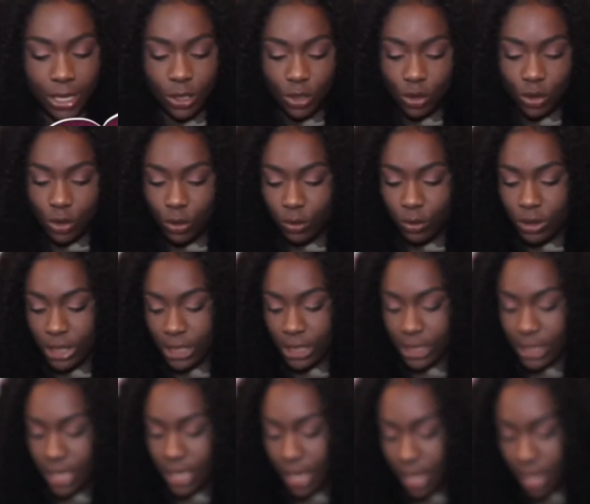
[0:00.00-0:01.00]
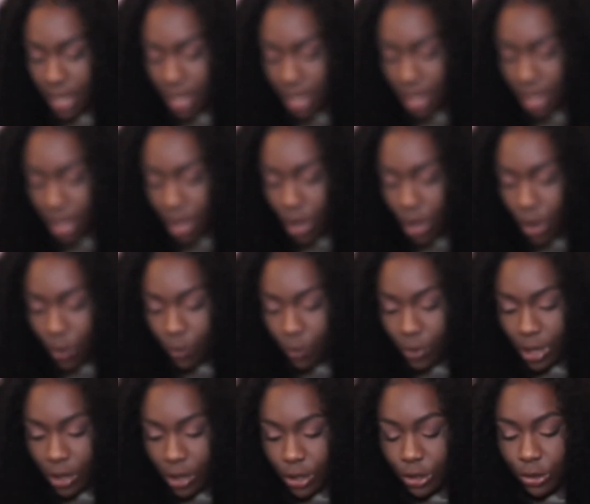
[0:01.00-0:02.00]
so today
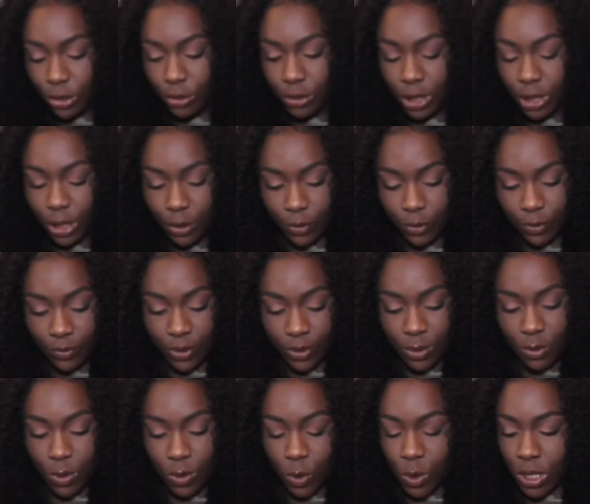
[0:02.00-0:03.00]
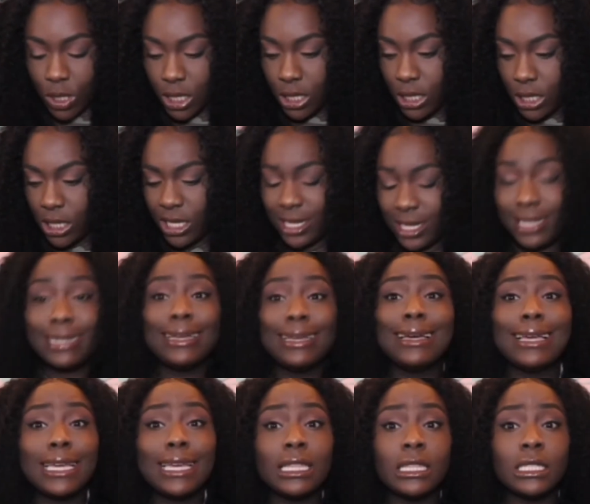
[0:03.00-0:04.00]
we are doing a review on,
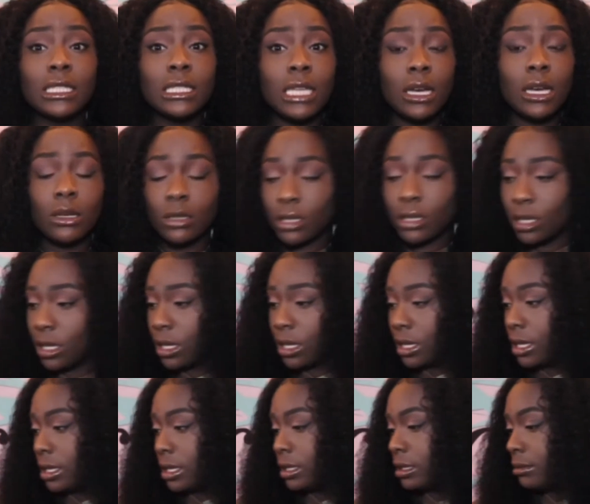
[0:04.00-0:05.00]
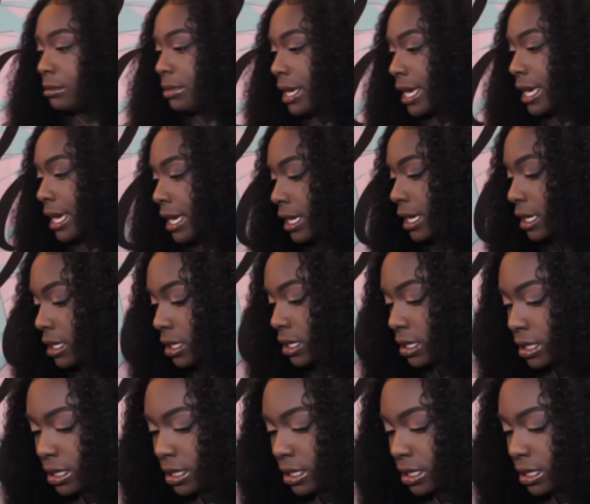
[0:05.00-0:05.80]
gotta get this out the bag,